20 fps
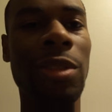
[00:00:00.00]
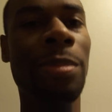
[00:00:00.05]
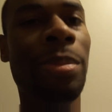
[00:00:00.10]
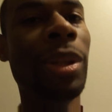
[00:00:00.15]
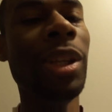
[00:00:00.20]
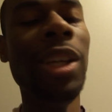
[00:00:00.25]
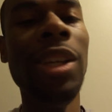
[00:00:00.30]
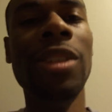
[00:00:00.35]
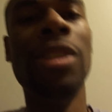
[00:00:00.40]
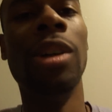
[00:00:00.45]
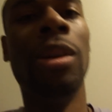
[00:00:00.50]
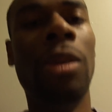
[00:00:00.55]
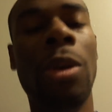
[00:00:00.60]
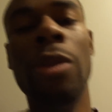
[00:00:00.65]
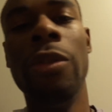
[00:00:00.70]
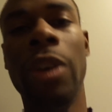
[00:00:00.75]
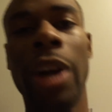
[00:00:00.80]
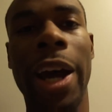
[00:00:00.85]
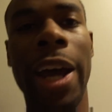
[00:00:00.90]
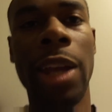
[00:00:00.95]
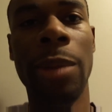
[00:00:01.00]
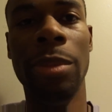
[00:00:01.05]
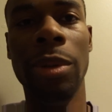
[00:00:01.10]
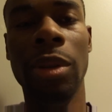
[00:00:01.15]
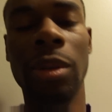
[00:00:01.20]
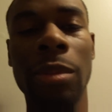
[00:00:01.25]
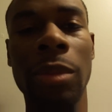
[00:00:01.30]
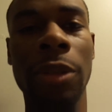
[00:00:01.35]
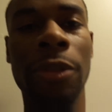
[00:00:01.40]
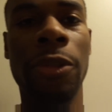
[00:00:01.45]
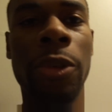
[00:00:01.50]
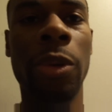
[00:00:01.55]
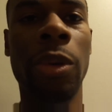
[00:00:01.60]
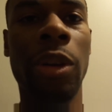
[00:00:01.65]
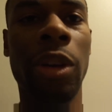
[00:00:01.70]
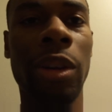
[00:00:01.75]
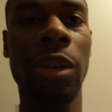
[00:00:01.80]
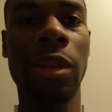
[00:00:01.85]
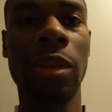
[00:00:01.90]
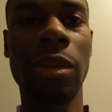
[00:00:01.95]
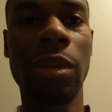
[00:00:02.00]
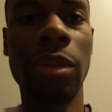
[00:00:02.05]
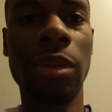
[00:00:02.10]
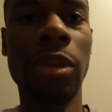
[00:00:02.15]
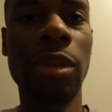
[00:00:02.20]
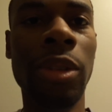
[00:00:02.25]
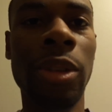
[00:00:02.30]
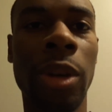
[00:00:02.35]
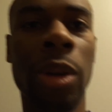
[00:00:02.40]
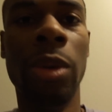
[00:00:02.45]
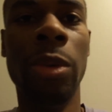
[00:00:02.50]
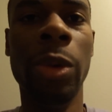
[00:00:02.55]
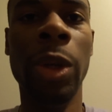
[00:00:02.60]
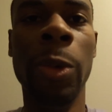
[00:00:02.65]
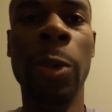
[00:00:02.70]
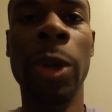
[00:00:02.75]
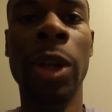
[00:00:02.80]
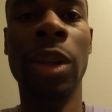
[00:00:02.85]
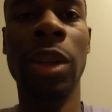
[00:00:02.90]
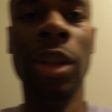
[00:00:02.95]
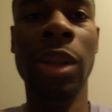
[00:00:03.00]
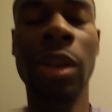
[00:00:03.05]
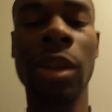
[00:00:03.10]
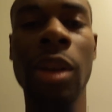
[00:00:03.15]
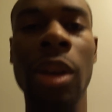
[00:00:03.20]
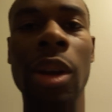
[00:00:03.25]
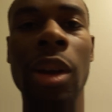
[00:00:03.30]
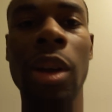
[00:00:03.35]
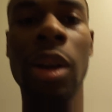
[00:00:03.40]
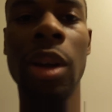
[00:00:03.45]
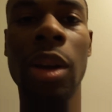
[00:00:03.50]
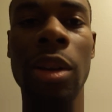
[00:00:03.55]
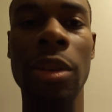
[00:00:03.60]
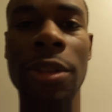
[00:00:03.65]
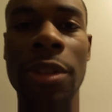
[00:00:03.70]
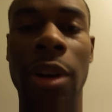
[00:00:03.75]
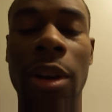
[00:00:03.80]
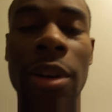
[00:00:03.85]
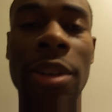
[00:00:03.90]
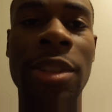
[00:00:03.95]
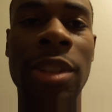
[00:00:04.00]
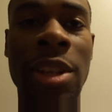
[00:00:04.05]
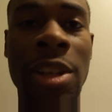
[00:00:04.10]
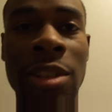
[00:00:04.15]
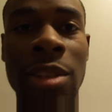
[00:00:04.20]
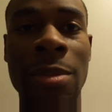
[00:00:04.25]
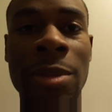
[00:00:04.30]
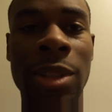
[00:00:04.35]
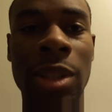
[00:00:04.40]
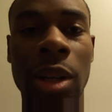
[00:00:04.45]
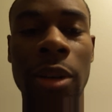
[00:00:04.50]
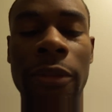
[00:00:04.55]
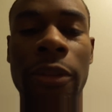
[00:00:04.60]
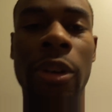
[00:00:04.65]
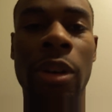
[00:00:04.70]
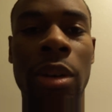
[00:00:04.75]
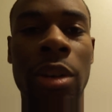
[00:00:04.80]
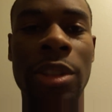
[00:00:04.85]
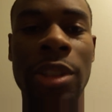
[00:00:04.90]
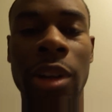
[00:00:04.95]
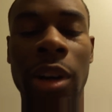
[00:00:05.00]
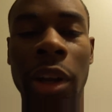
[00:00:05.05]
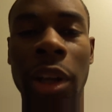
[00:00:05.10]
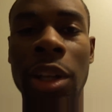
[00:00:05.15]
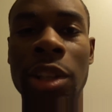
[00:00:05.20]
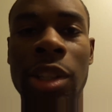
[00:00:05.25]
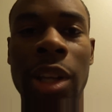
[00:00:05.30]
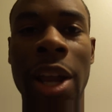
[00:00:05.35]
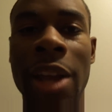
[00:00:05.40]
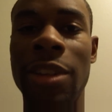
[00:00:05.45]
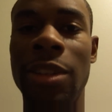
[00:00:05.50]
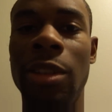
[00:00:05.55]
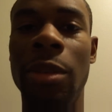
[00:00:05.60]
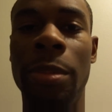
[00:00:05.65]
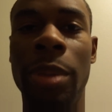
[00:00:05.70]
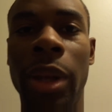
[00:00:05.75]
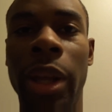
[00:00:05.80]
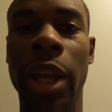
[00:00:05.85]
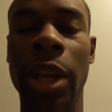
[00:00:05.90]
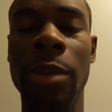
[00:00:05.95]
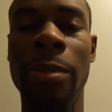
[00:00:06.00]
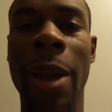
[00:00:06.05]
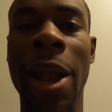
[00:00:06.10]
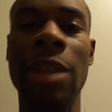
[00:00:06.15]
please don't overhype it before, you know, we really start seeing some stuff on it or start getting chances to play it.